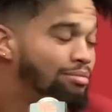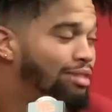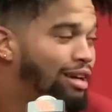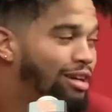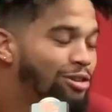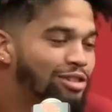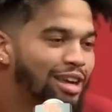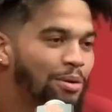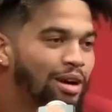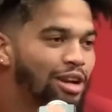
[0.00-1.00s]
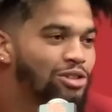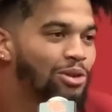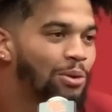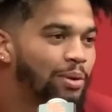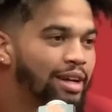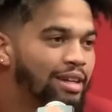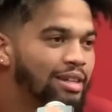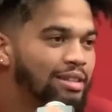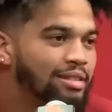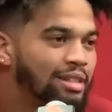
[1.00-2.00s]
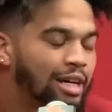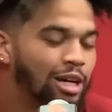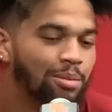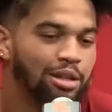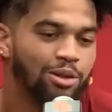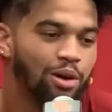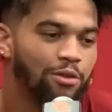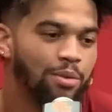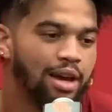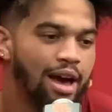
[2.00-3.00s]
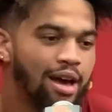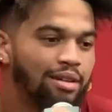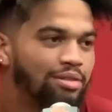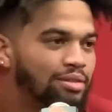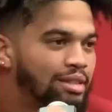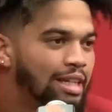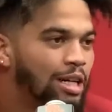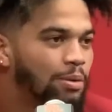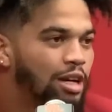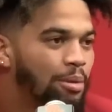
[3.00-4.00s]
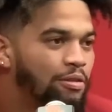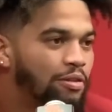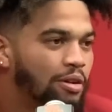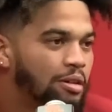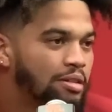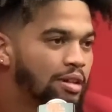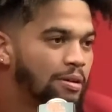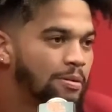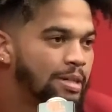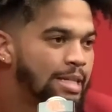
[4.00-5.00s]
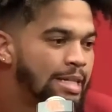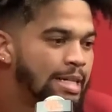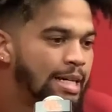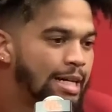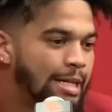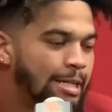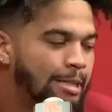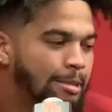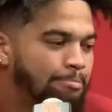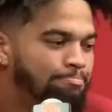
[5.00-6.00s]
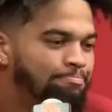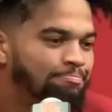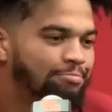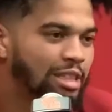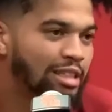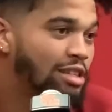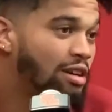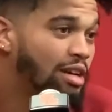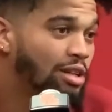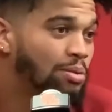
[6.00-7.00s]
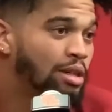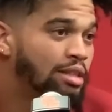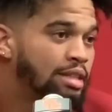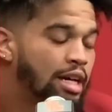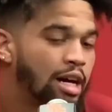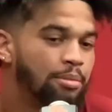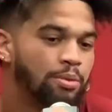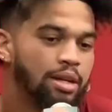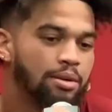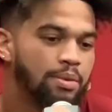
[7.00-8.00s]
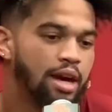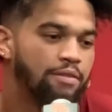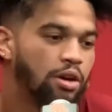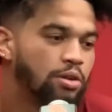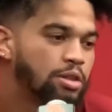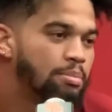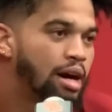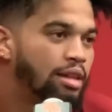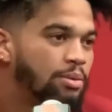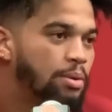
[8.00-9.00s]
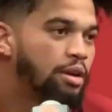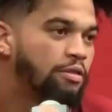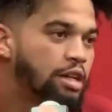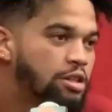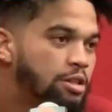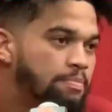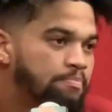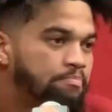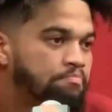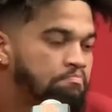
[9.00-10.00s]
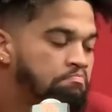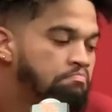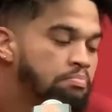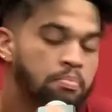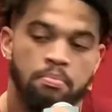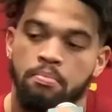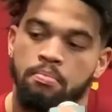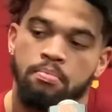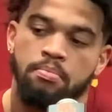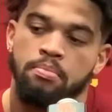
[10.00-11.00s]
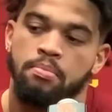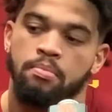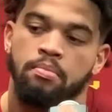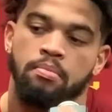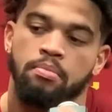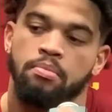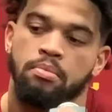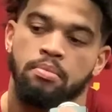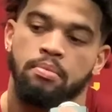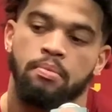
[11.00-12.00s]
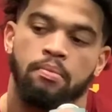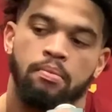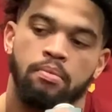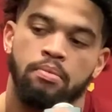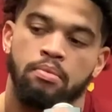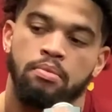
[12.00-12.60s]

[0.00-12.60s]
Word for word: like Coach said, we got a short week, um, and whoever we have, uh, we're coming for. So um, that's our next one. Uh, but we, we have goals in mind that we want to reach. Caleb, how, how have you grown over the course of